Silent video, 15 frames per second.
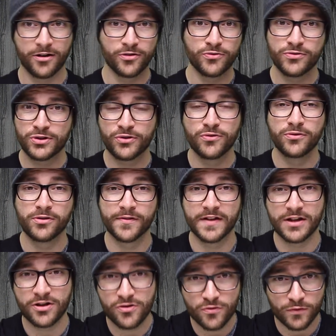who's cooler
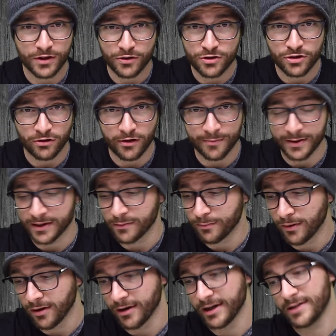than you when you show up at the
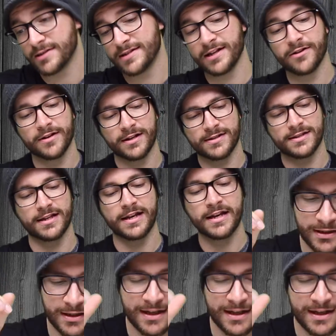party? Seriously.